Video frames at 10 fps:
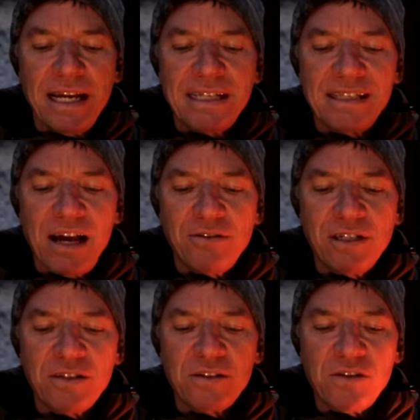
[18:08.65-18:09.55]
It
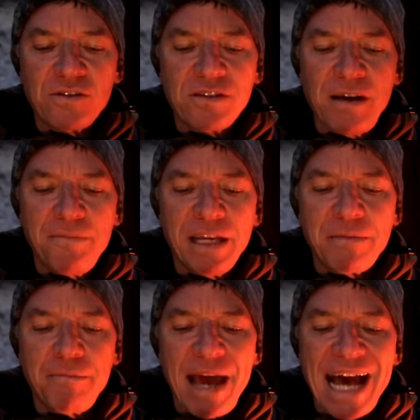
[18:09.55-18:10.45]
sounded as though
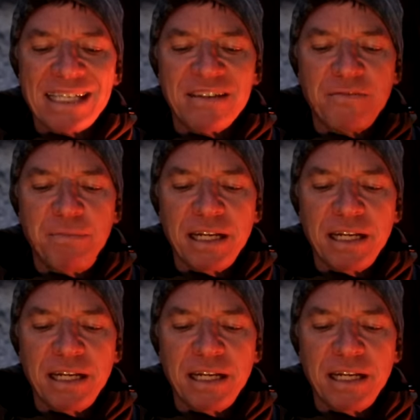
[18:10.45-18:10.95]
something massive